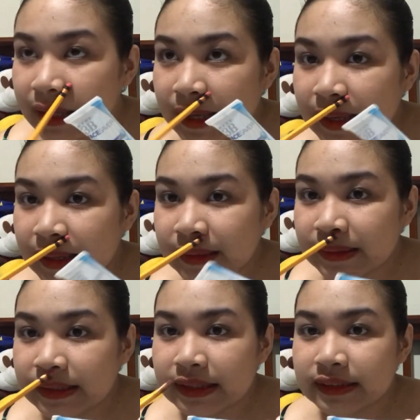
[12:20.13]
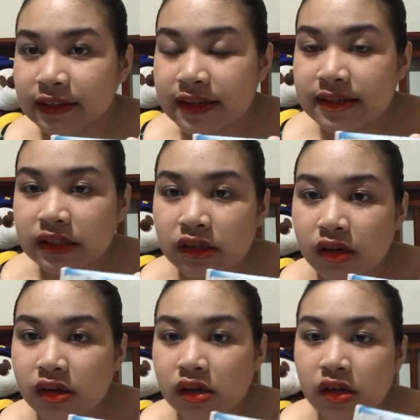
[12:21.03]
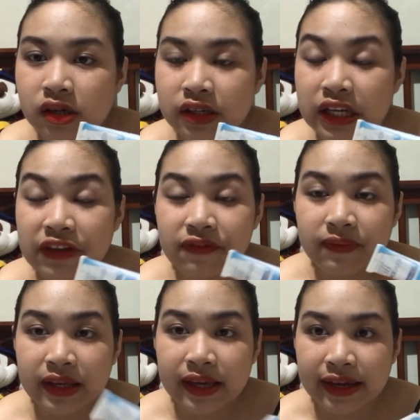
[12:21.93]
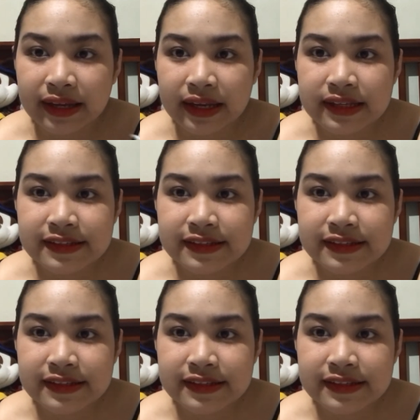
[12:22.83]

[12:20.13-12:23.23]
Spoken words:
and it doesn't give me headache.